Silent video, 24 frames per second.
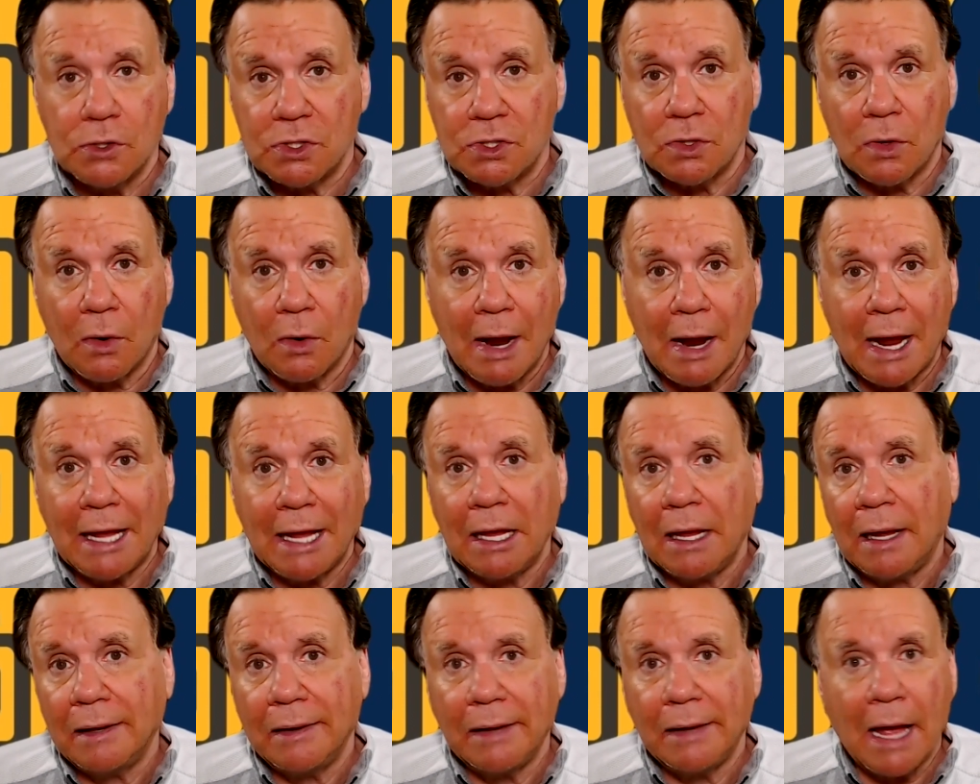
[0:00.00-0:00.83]
So
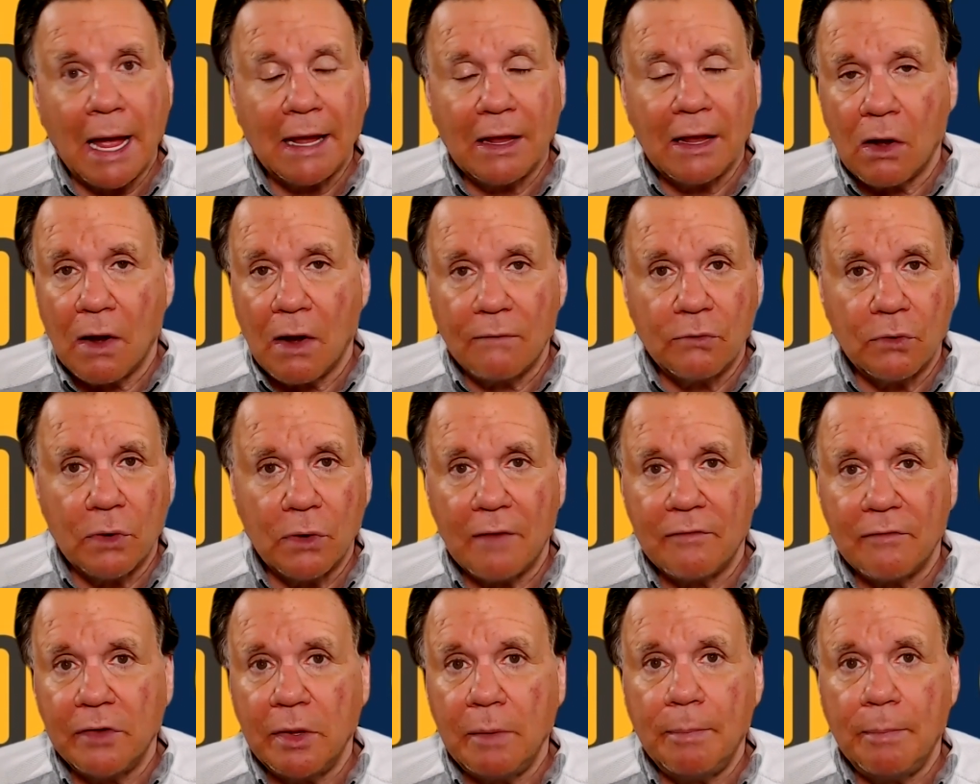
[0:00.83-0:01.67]
I cover
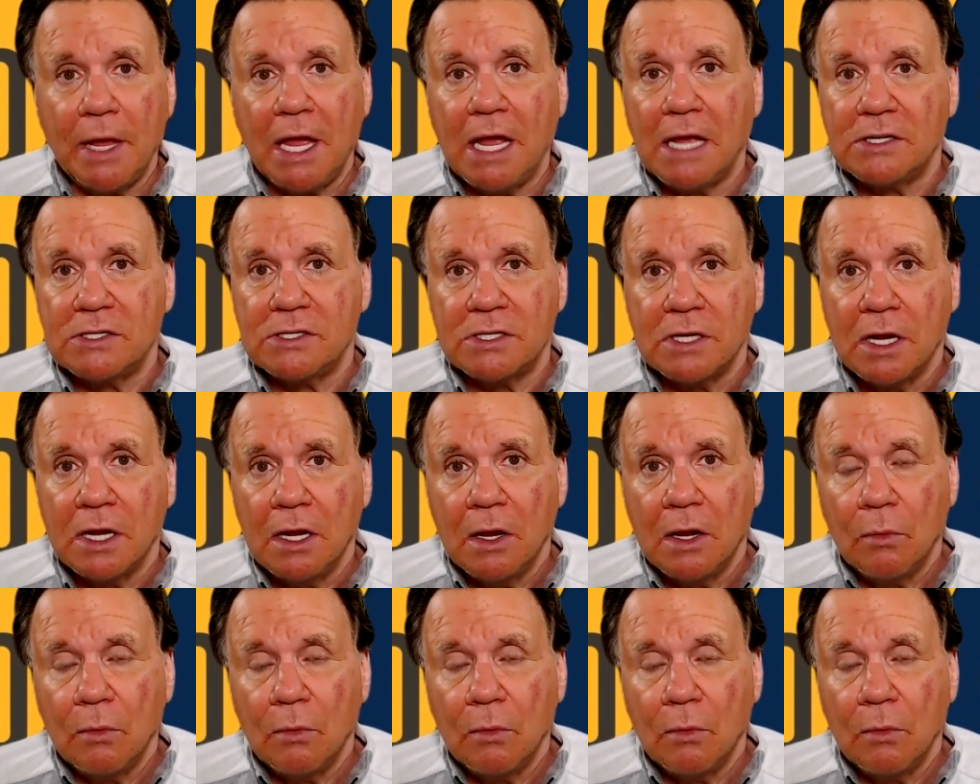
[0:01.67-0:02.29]
every base